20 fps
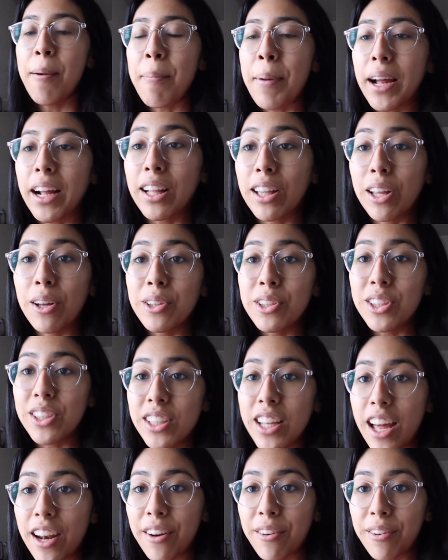My clothes just
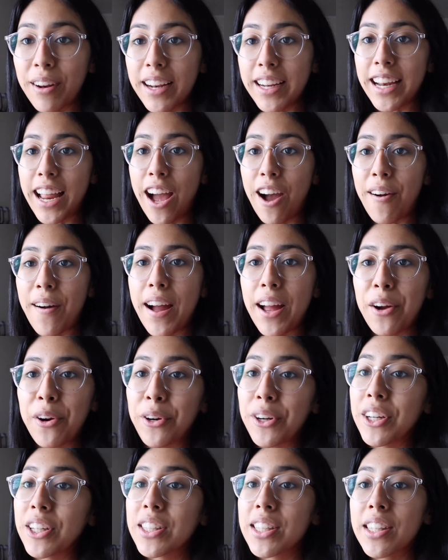got in right now. I
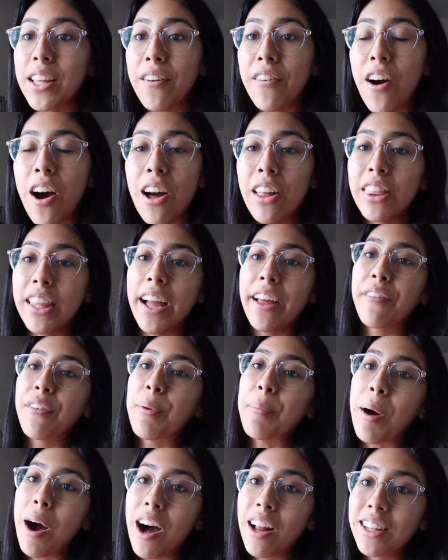ordered stuff online
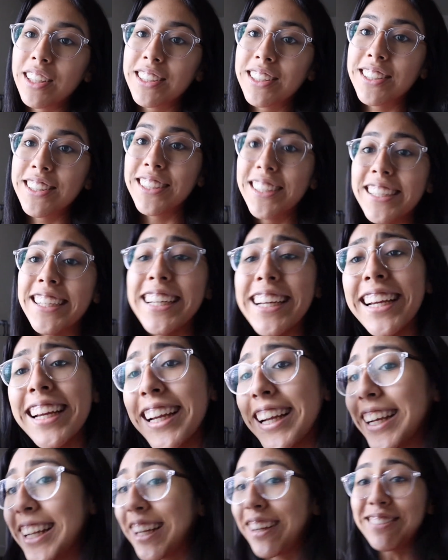from Hollister
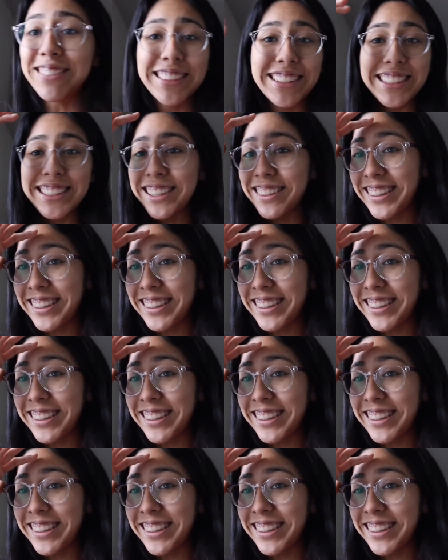and I'm so